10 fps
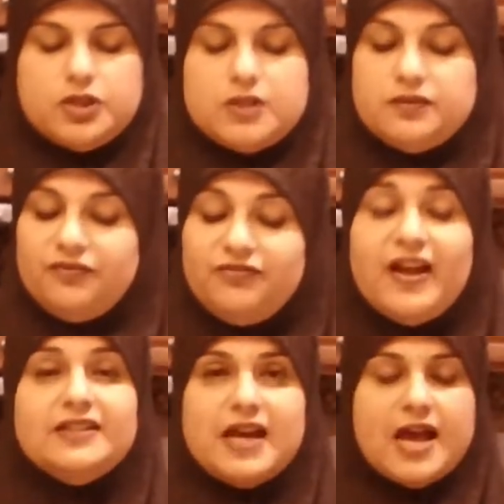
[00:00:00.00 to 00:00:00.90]
Just
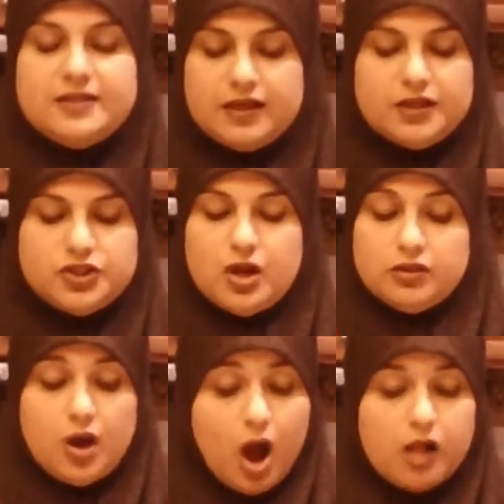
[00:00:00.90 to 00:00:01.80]
fantastic. It,
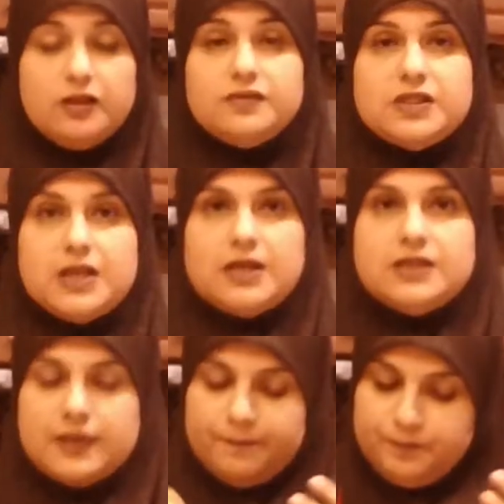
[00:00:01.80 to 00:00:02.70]
the olives
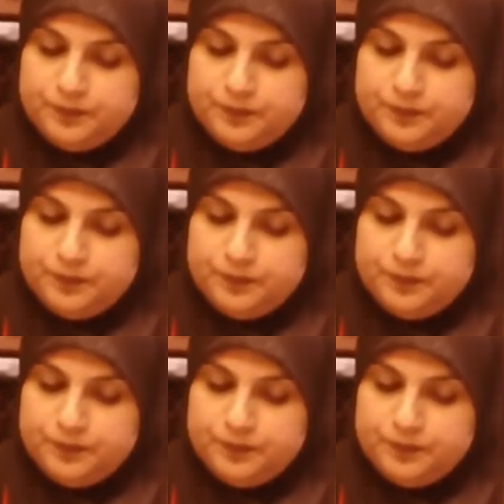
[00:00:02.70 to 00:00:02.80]
is